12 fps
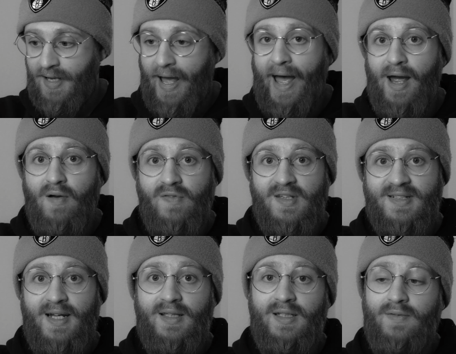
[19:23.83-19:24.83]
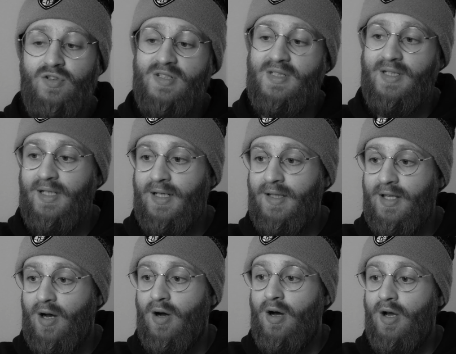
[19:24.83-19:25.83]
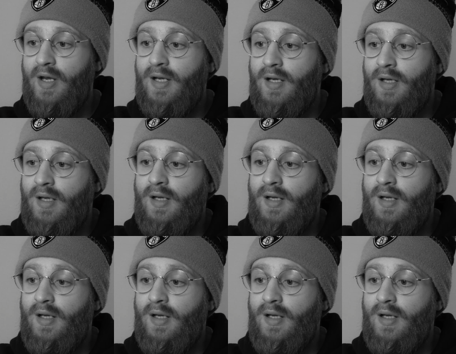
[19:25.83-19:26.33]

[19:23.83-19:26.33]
out of the set that you've just seen that I